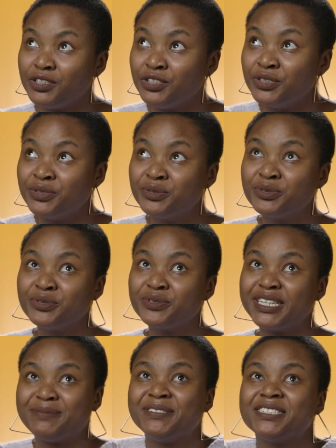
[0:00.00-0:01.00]
you,
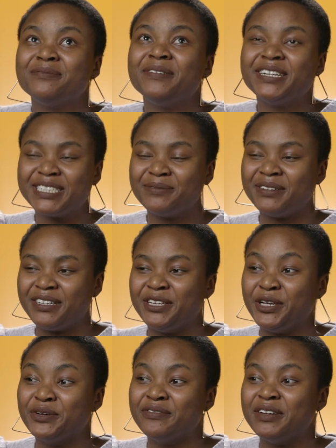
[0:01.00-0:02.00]
especially being somewhere like
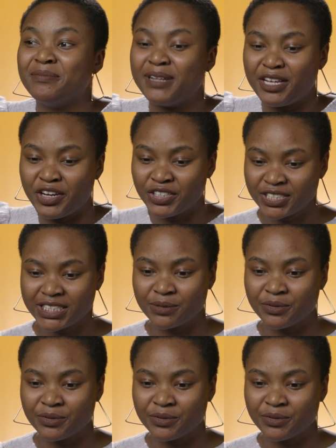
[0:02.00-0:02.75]
the U of M, like you're just